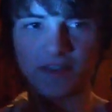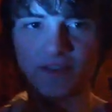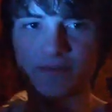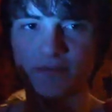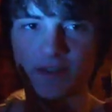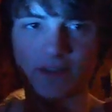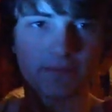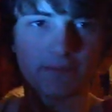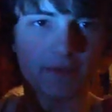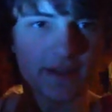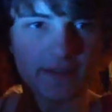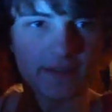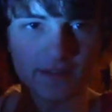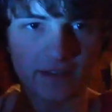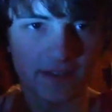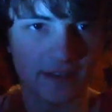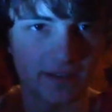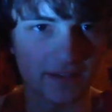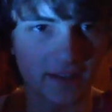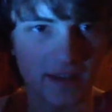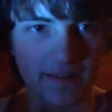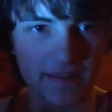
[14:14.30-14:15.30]
This is just
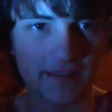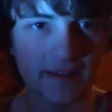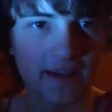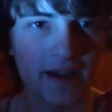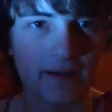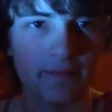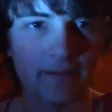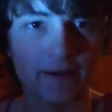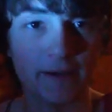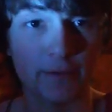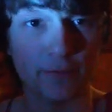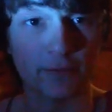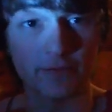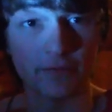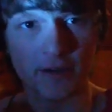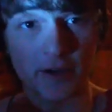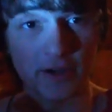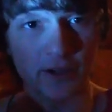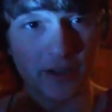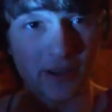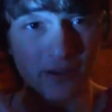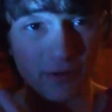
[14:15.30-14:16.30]
basically saying the company will
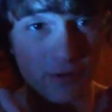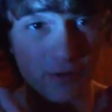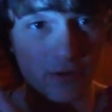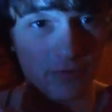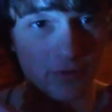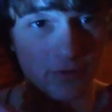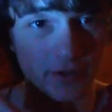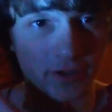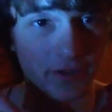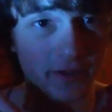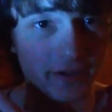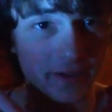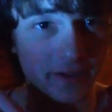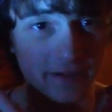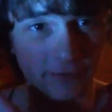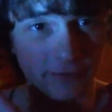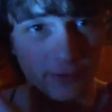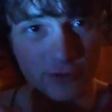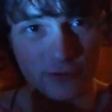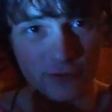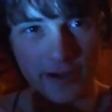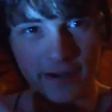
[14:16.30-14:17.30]
fuck you over
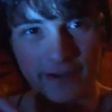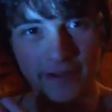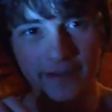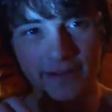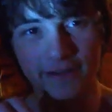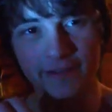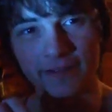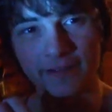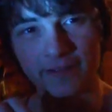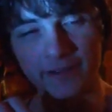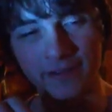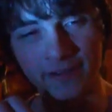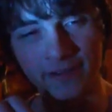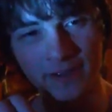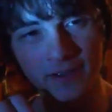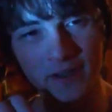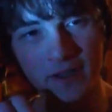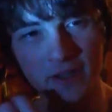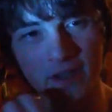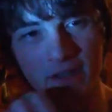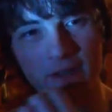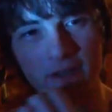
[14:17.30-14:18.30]
if you try to
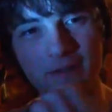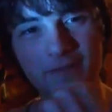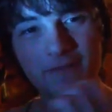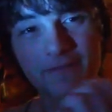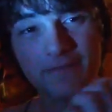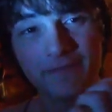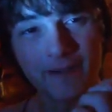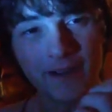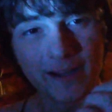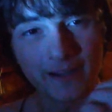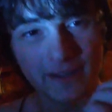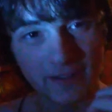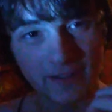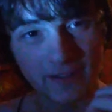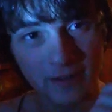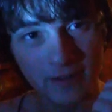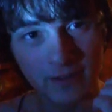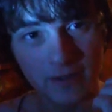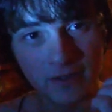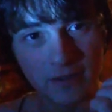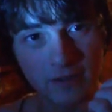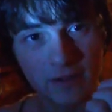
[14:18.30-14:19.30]
fight
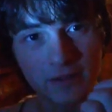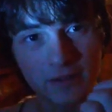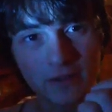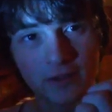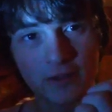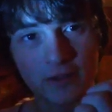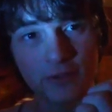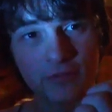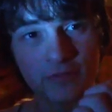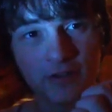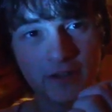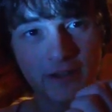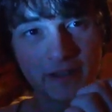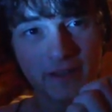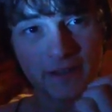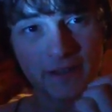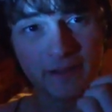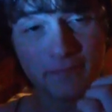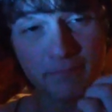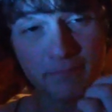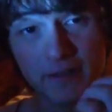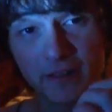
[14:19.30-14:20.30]
their
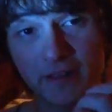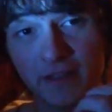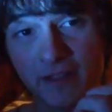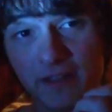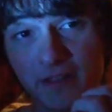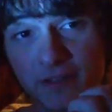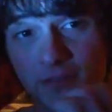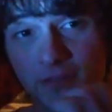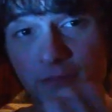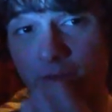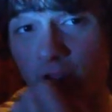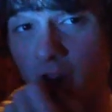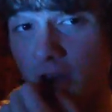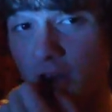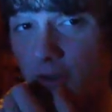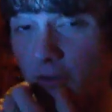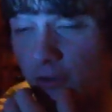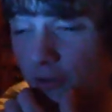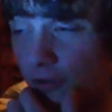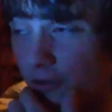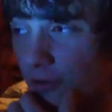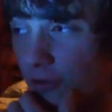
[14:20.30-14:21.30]
fucking millions of
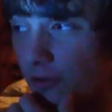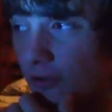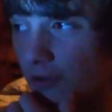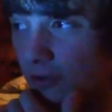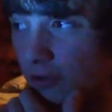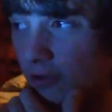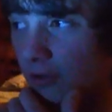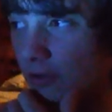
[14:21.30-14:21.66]
dollars.